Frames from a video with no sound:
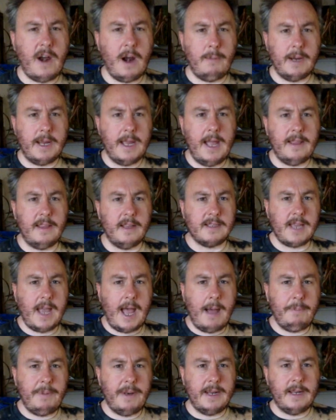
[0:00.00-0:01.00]
Armageddon, it's
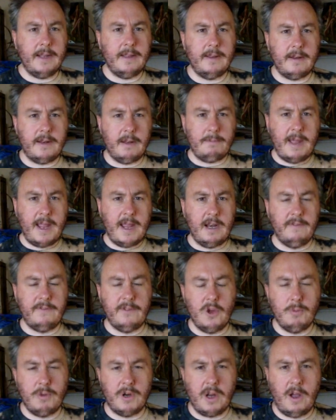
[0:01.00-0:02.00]
happening in the domain of
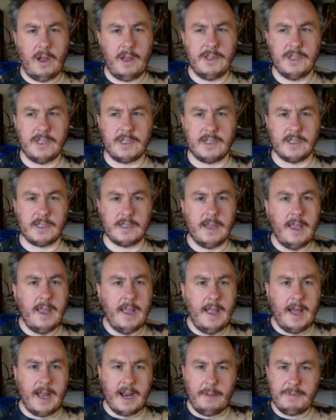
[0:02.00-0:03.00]
human consciousness.
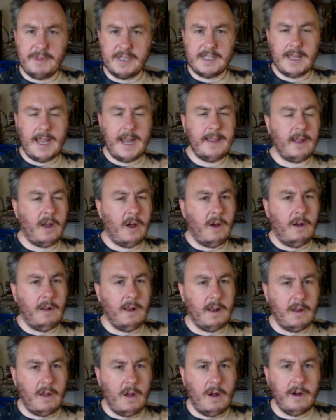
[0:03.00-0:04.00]
And I've been saying that
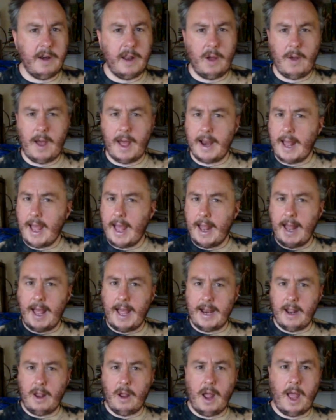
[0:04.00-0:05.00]
all along now, and, and,
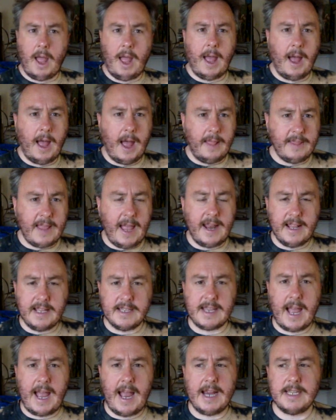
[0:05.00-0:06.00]
and I, I, that
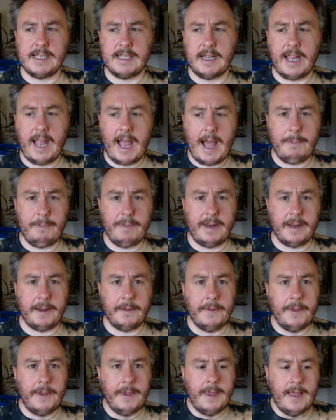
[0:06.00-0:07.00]
is actually
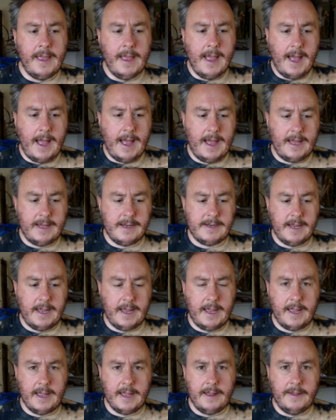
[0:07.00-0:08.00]
happening. And
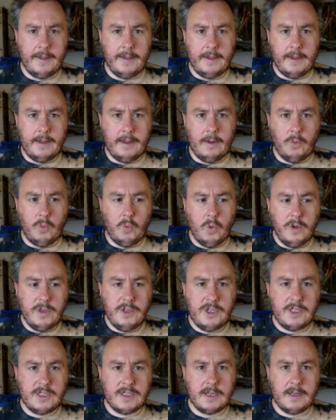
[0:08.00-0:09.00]
uh,
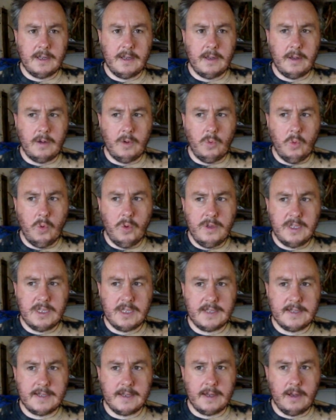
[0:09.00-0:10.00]
once,
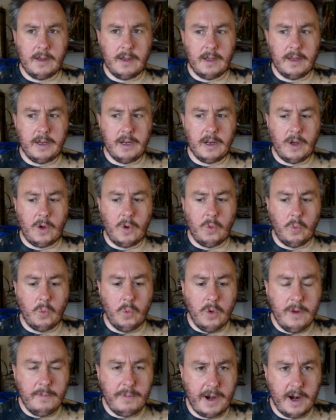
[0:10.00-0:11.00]
once you know,
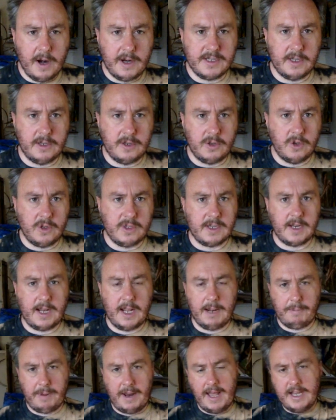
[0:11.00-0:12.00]
one person does it,
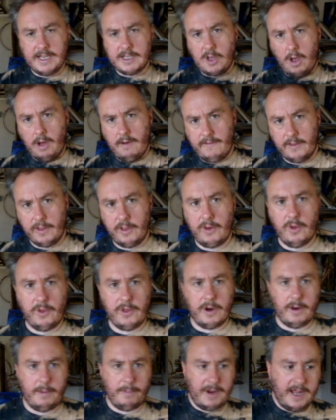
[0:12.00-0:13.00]
it plays off on
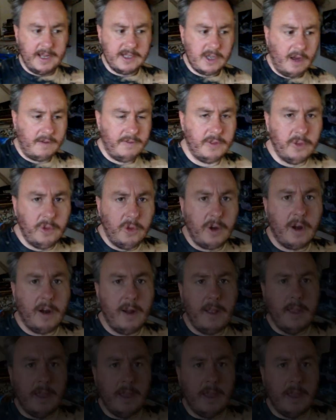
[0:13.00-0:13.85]
another and plays off on another.